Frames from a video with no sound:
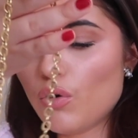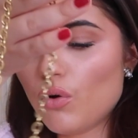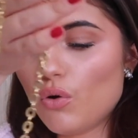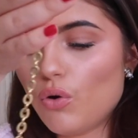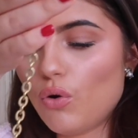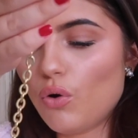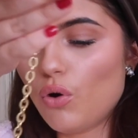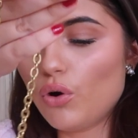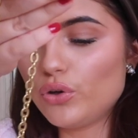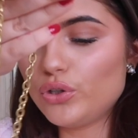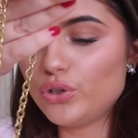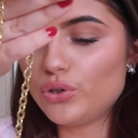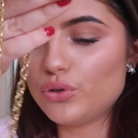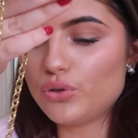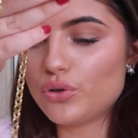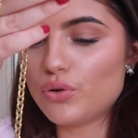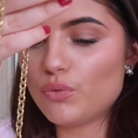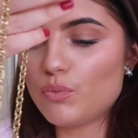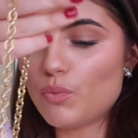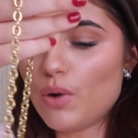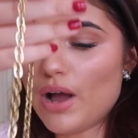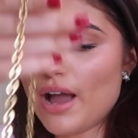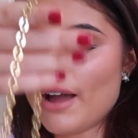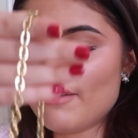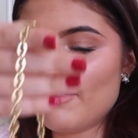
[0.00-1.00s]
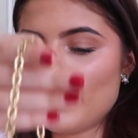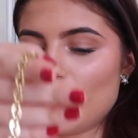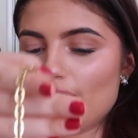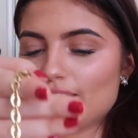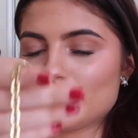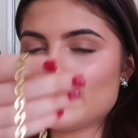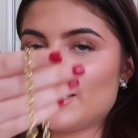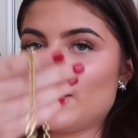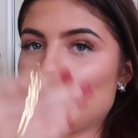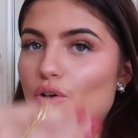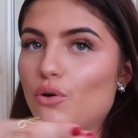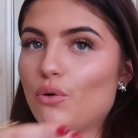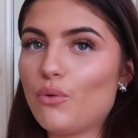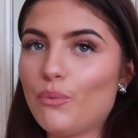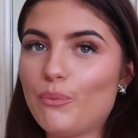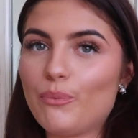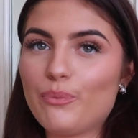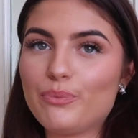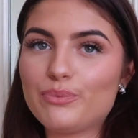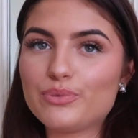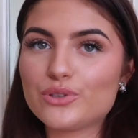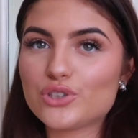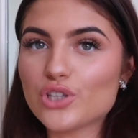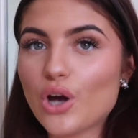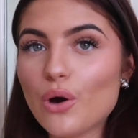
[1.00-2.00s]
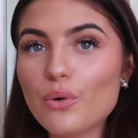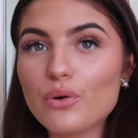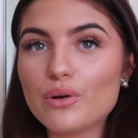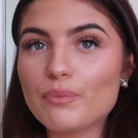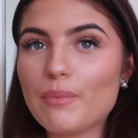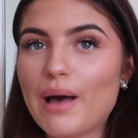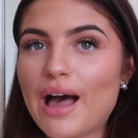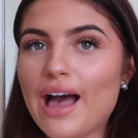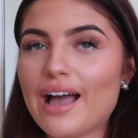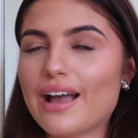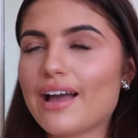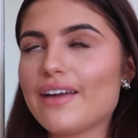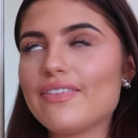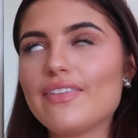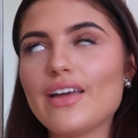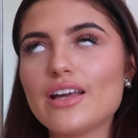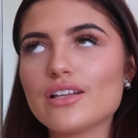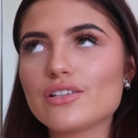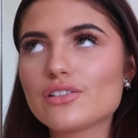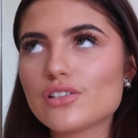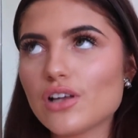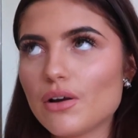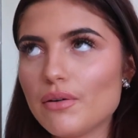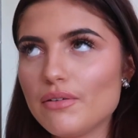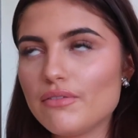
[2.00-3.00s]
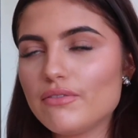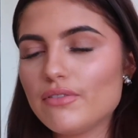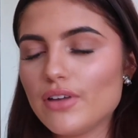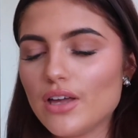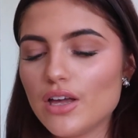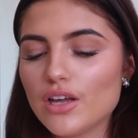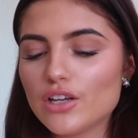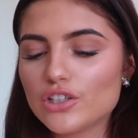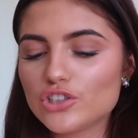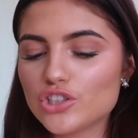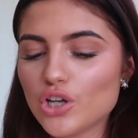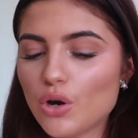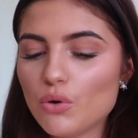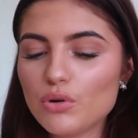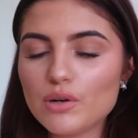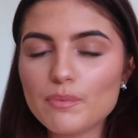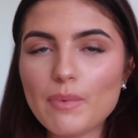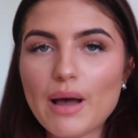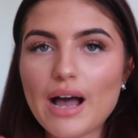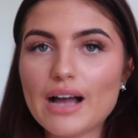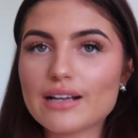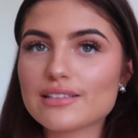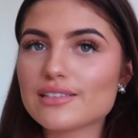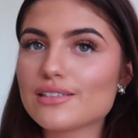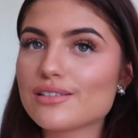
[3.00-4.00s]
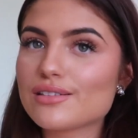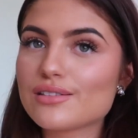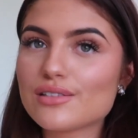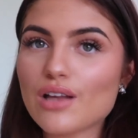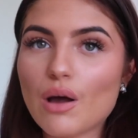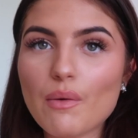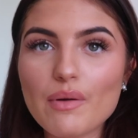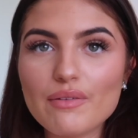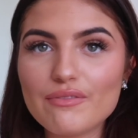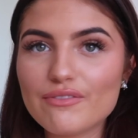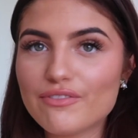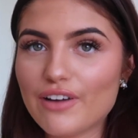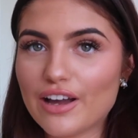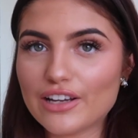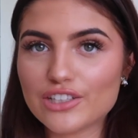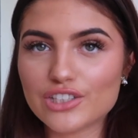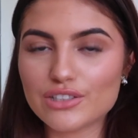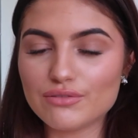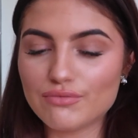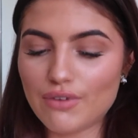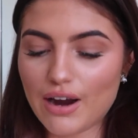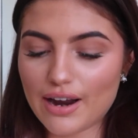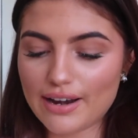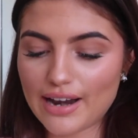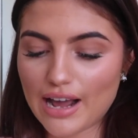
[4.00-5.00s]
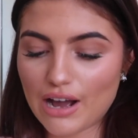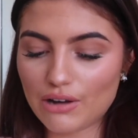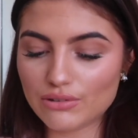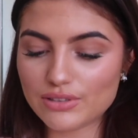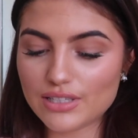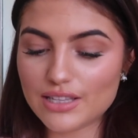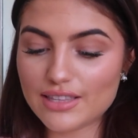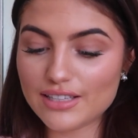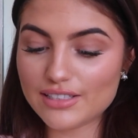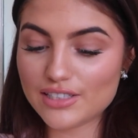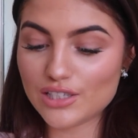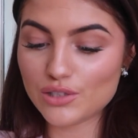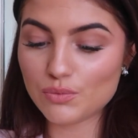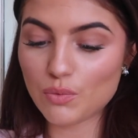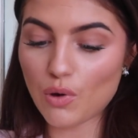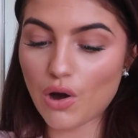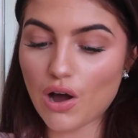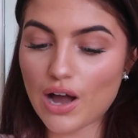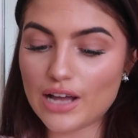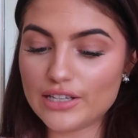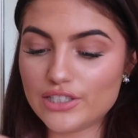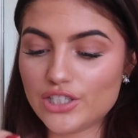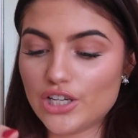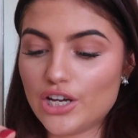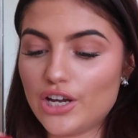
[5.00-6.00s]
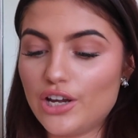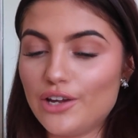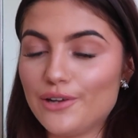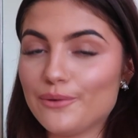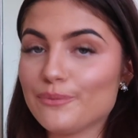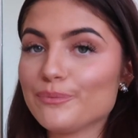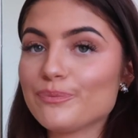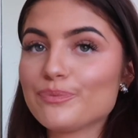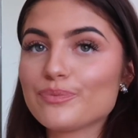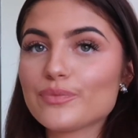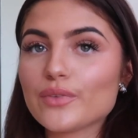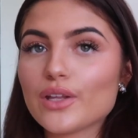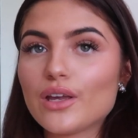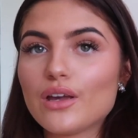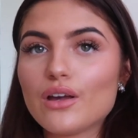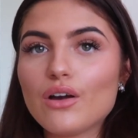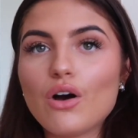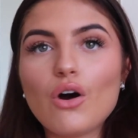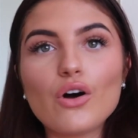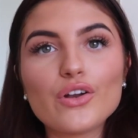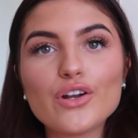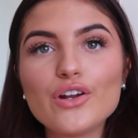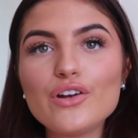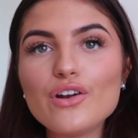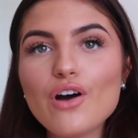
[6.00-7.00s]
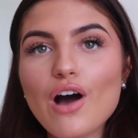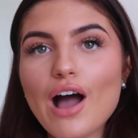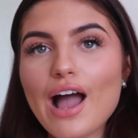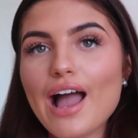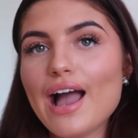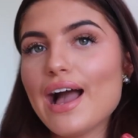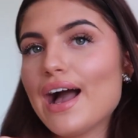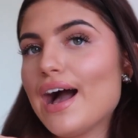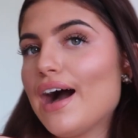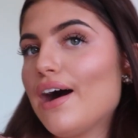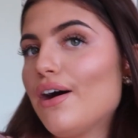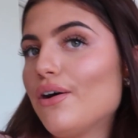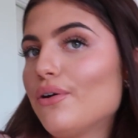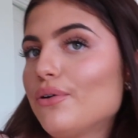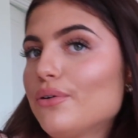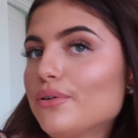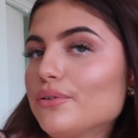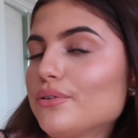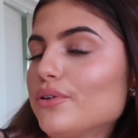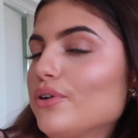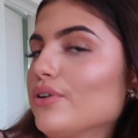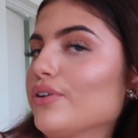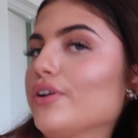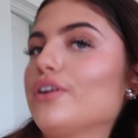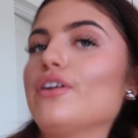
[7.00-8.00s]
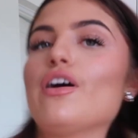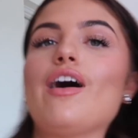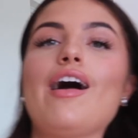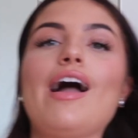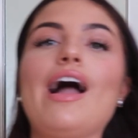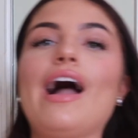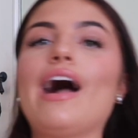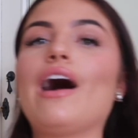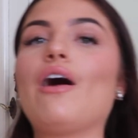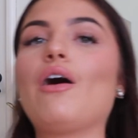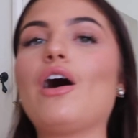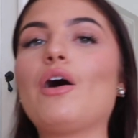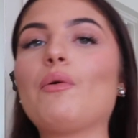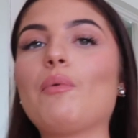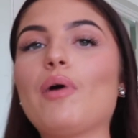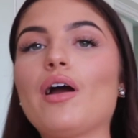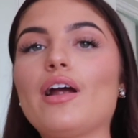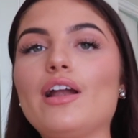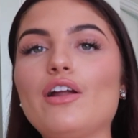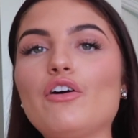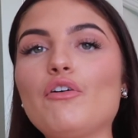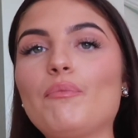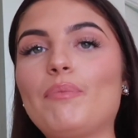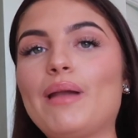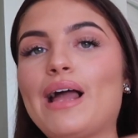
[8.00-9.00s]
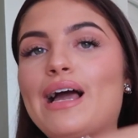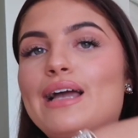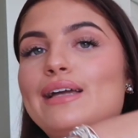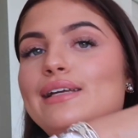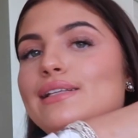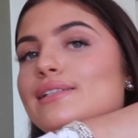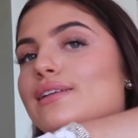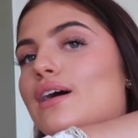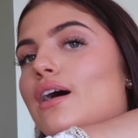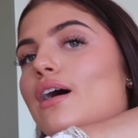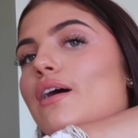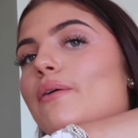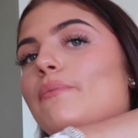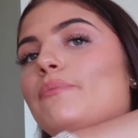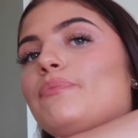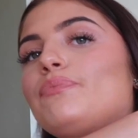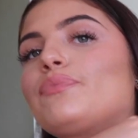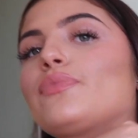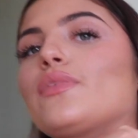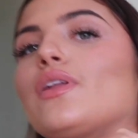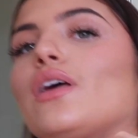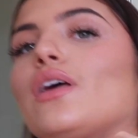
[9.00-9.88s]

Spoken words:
or you can wear it as a little shoulder bag. And shoulder bags are so in fashion right now. So this is what I do on a night out. I wear a little blazer,